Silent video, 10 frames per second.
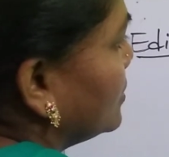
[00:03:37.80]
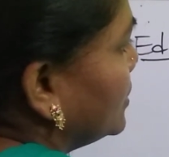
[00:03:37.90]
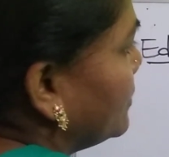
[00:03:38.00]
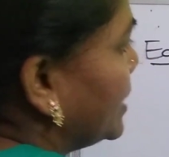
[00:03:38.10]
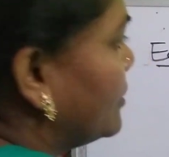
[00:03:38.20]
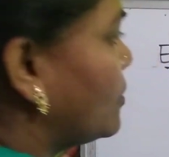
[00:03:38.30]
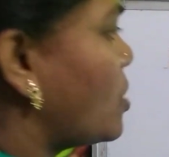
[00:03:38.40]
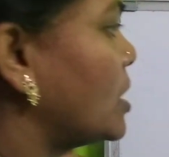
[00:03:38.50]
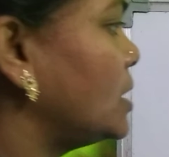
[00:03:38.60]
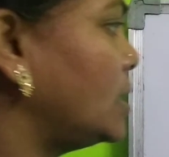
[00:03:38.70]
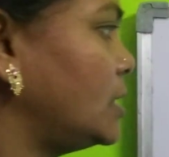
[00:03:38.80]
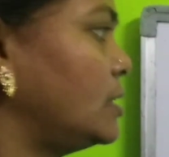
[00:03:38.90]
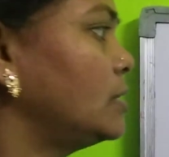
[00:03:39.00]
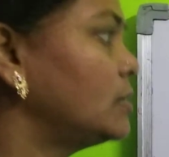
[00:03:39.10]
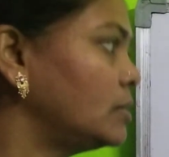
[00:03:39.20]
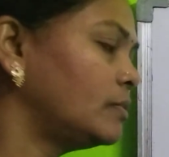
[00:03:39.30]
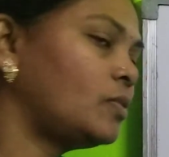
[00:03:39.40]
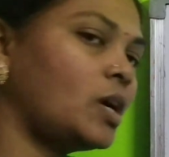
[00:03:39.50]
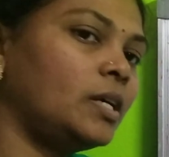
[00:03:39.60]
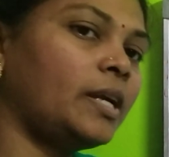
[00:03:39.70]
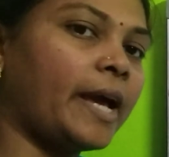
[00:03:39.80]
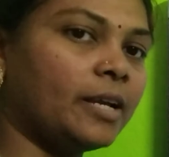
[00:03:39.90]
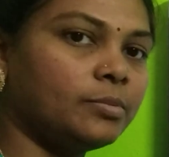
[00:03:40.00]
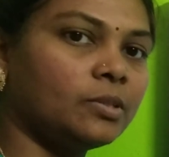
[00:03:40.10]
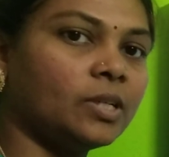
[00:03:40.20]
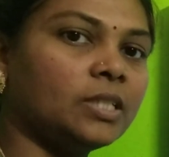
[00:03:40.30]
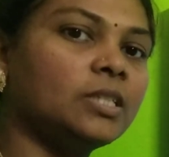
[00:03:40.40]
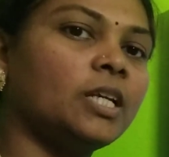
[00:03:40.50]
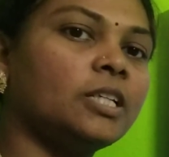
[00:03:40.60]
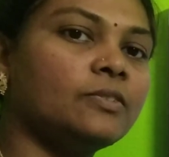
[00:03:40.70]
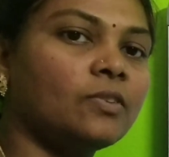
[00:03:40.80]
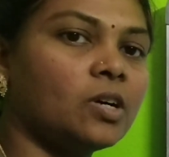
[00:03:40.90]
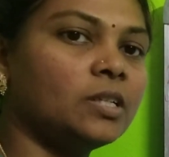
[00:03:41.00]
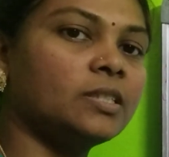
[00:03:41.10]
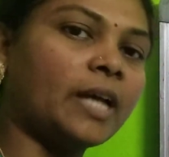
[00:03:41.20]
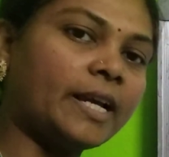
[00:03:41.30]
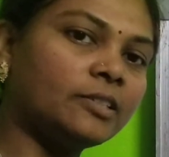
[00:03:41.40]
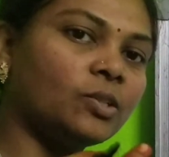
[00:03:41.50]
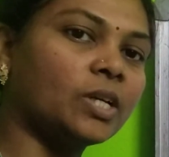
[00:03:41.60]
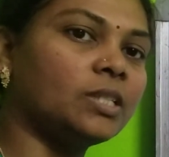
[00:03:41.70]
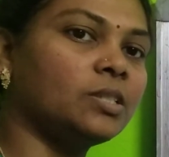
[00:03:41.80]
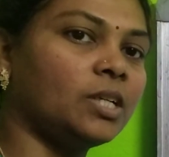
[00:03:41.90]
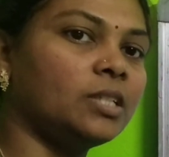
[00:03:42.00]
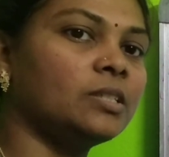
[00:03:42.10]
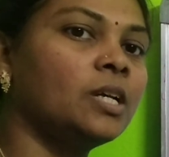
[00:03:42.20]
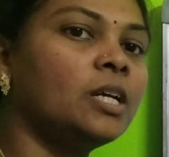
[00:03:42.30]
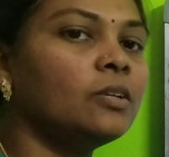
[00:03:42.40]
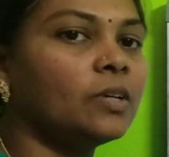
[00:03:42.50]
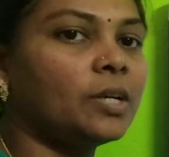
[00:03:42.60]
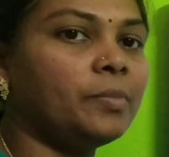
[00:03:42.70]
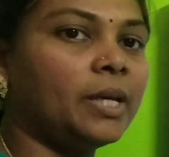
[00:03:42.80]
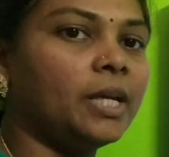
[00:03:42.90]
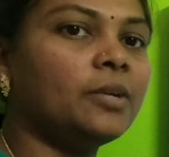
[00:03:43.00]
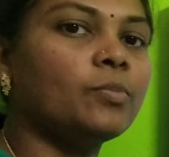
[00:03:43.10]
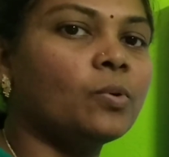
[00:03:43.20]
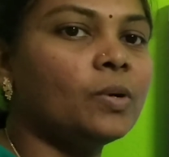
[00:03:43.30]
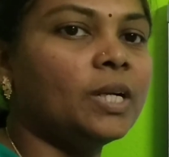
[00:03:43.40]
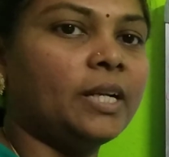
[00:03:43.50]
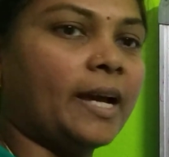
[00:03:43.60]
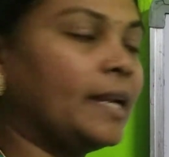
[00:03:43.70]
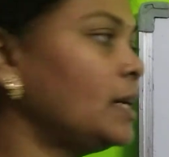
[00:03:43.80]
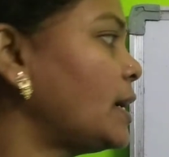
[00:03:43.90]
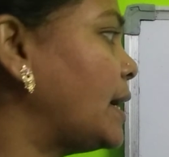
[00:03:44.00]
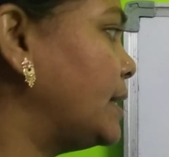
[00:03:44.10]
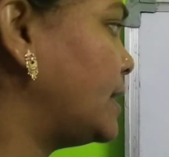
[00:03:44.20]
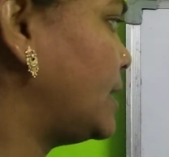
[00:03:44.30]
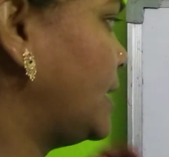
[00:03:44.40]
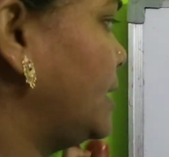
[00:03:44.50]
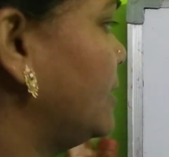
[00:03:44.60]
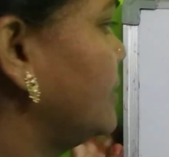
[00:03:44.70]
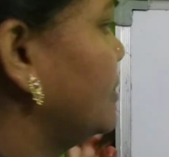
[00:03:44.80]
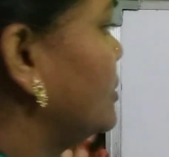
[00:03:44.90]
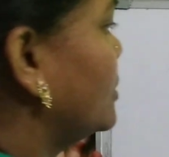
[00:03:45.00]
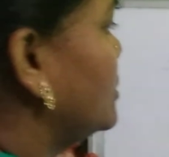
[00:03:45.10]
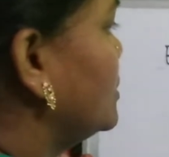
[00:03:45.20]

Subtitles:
different font types you can change, font size you can change. You can make it bold, italic, underline. And this